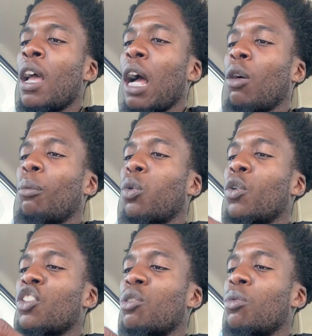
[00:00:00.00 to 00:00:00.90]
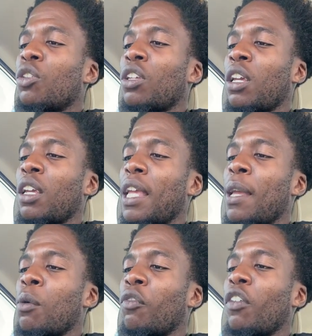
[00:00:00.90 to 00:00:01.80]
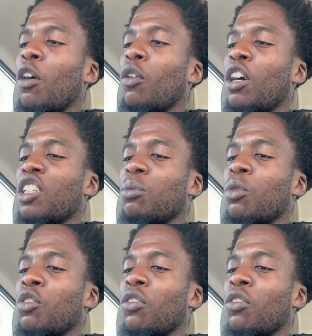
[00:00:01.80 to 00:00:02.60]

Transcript: how employees communicate, and without customers